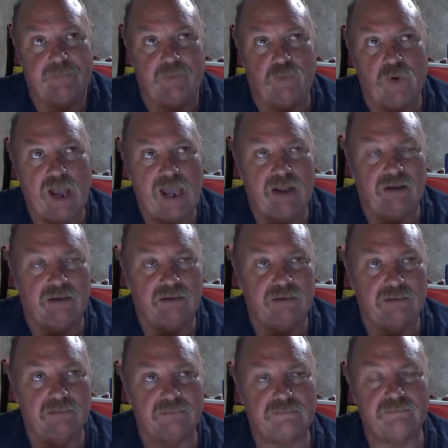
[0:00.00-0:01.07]

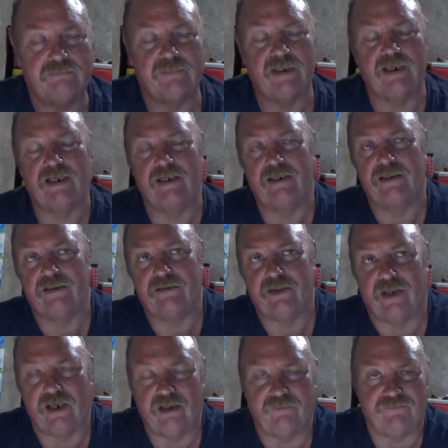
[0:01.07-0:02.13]
while the
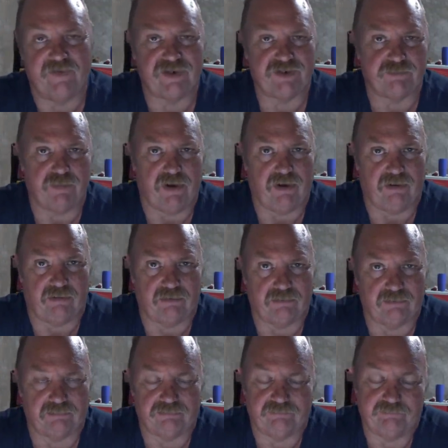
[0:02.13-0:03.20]
little
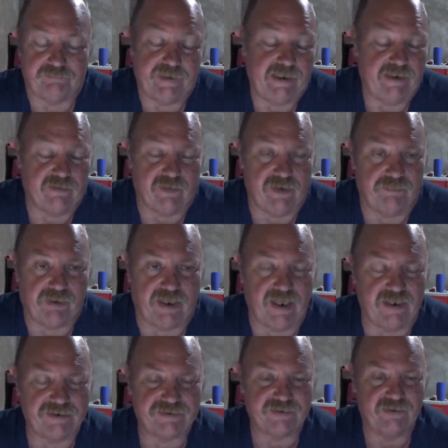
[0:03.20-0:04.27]
fishball eatery
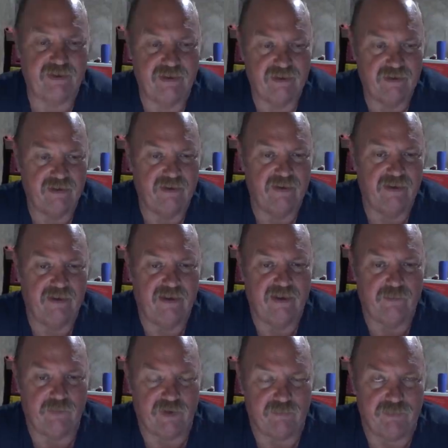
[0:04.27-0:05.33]
place
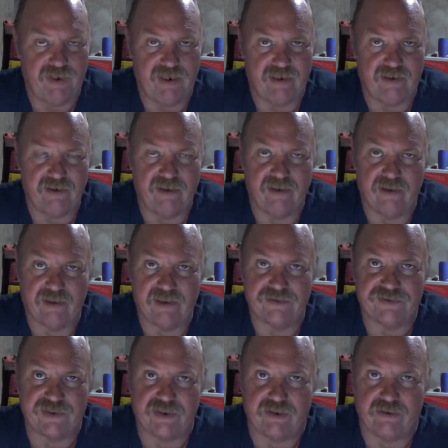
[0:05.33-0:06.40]
wouldn't be
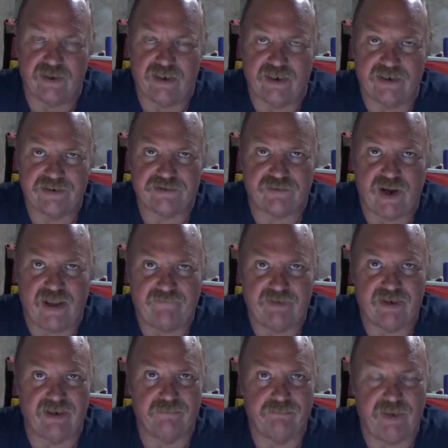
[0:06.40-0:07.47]
considered an
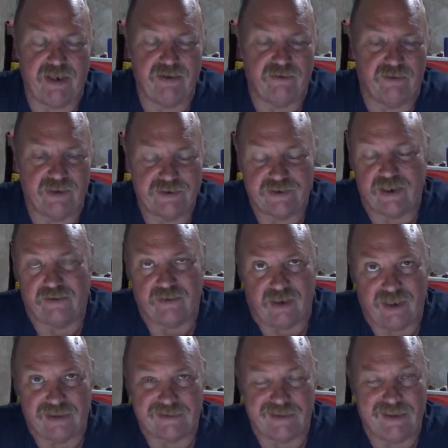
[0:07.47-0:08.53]
extravagant meal, it's
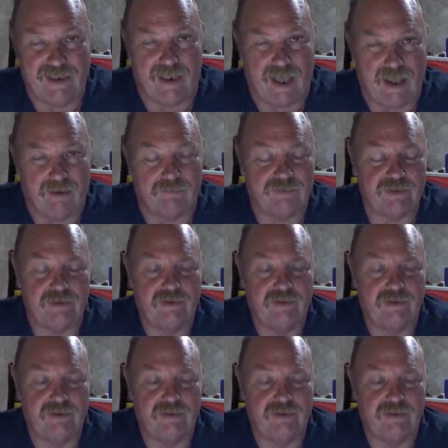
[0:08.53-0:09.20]
nonetheless eating out.